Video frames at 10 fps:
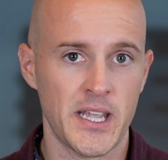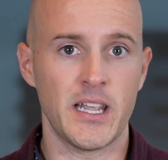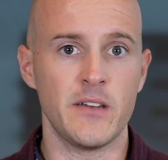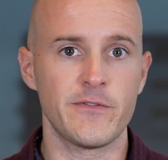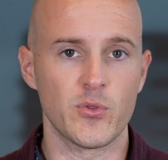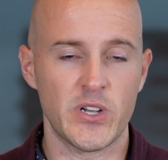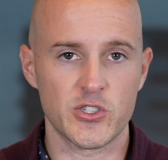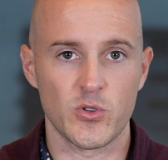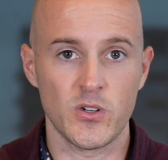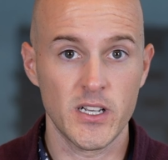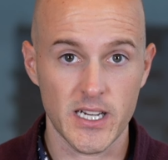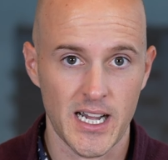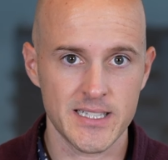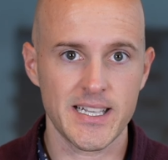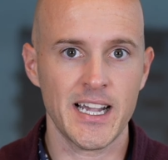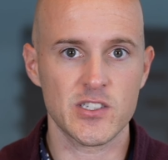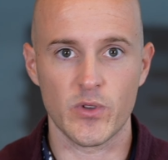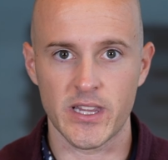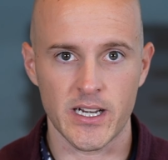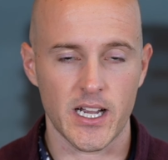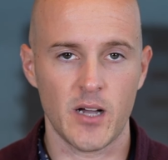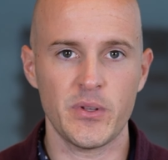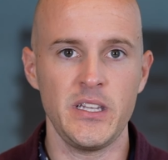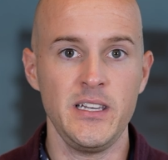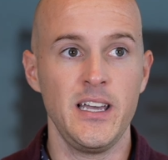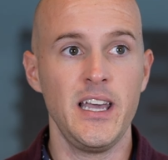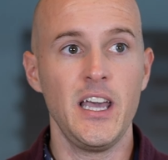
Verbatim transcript: and influential contacts within a company,